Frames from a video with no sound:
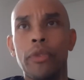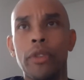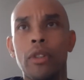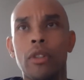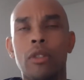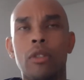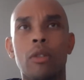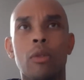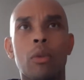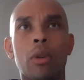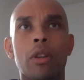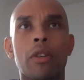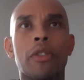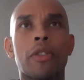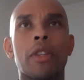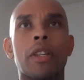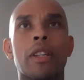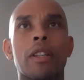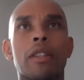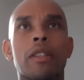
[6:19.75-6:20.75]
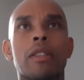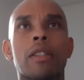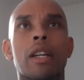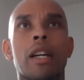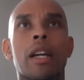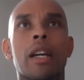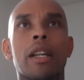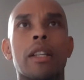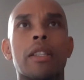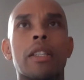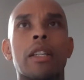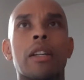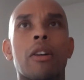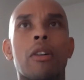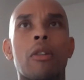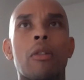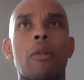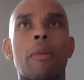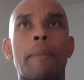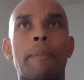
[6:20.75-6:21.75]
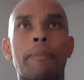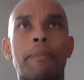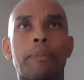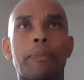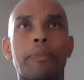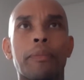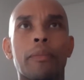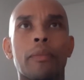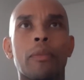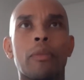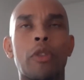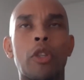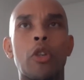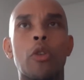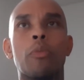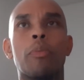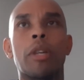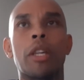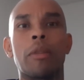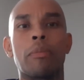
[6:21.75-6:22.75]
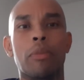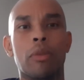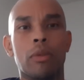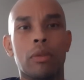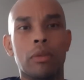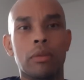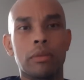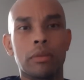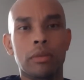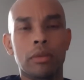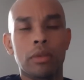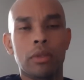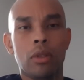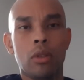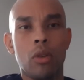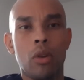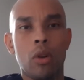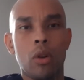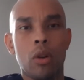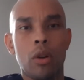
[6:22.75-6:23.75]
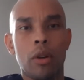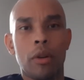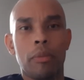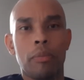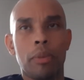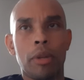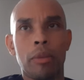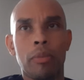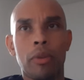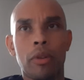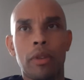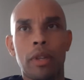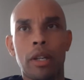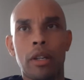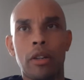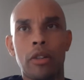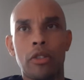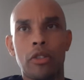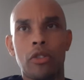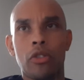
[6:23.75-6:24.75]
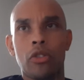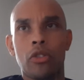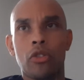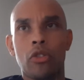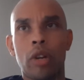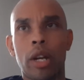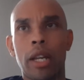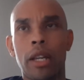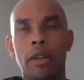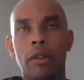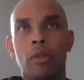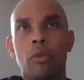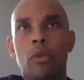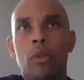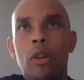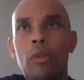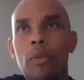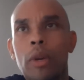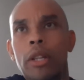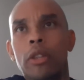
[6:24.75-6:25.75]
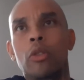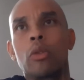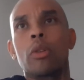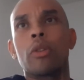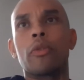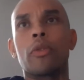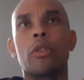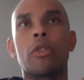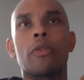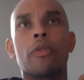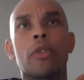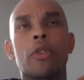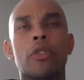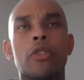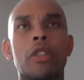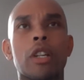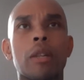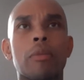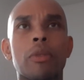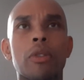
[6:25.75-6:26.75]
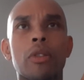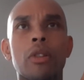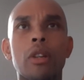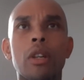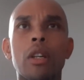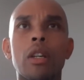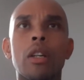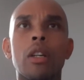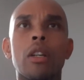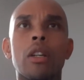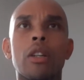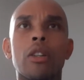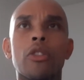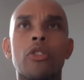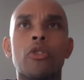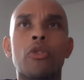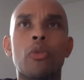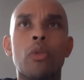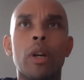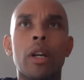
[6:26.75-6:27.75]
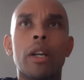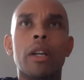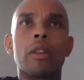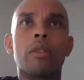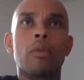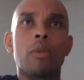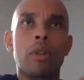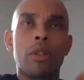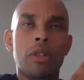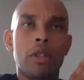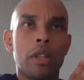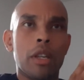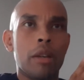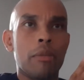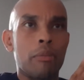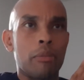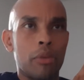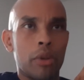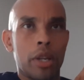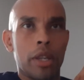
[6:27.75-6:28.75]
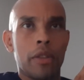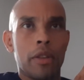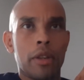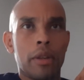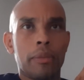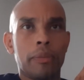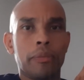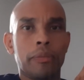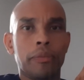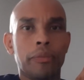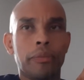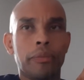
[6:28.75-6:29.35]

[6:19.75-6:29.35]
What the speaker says: So one of the things I tell new people or people that are just trying randori for the first time is try, once again, breathing.